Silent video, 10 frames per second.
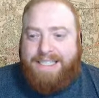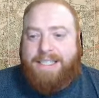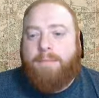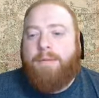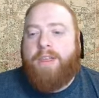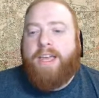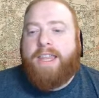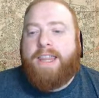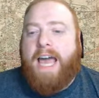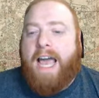is
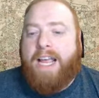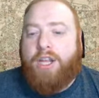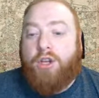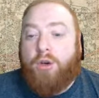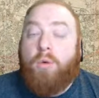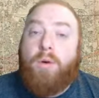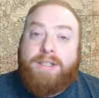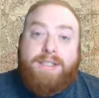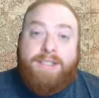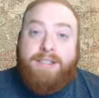something that you'll
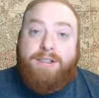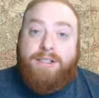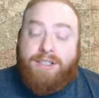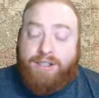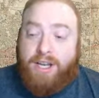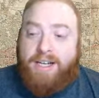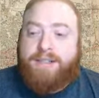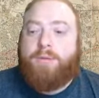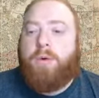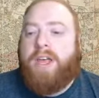want to d-
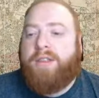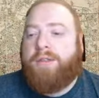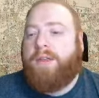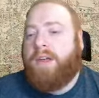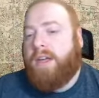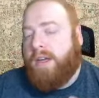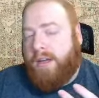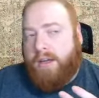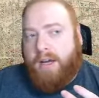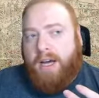discuss with
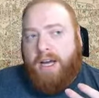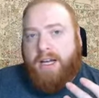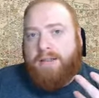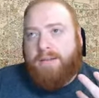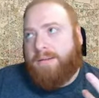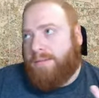uh,